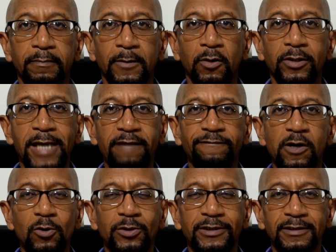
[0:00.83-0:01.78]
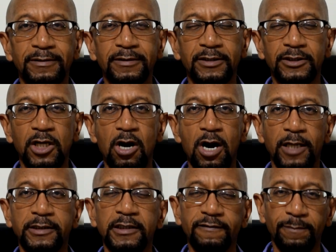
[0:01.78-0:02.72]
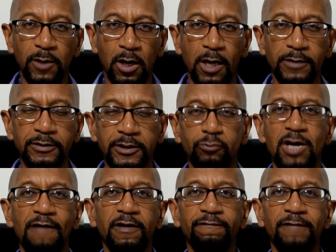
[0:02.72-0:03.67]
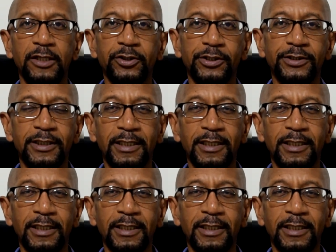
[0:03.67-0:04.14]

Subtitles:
Good night, folks. This is Carlton from Carlton's Travel Adventures.